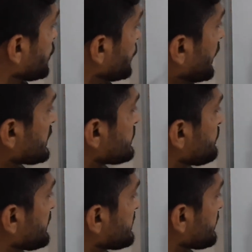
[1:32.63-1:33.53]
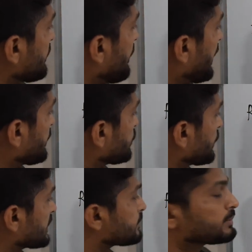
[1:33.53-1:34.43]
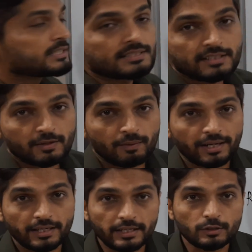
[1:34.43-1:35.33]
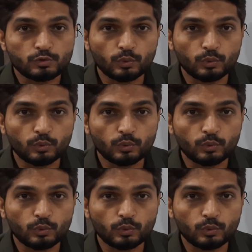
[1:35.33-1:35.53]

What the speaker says: 2x plus 3y, 2x plus 3y, getting?